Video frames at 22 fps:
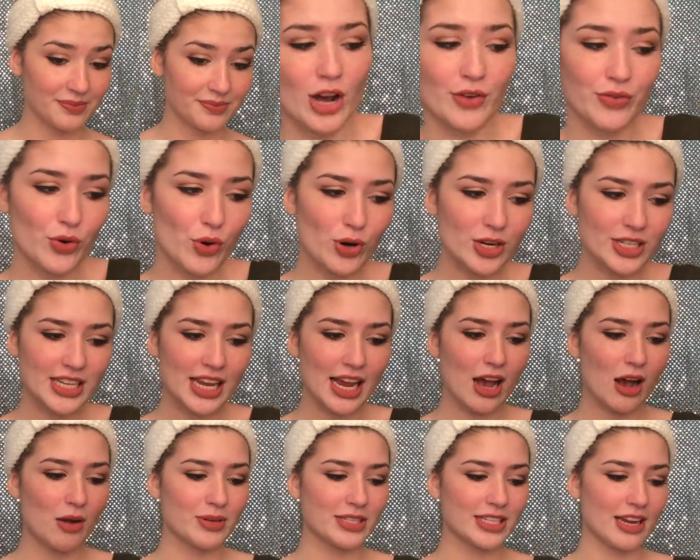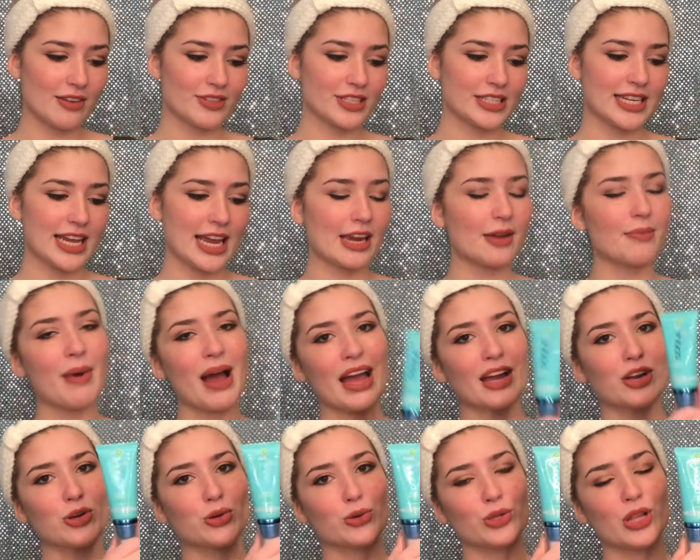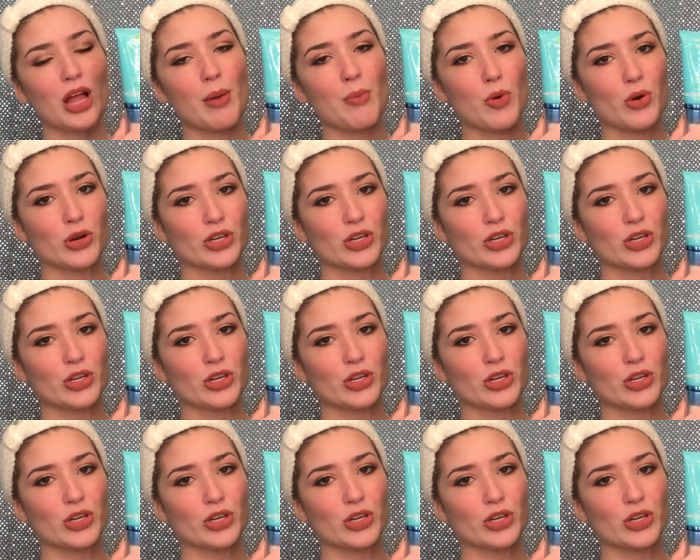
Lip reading: Of course, I always have to take my Cool On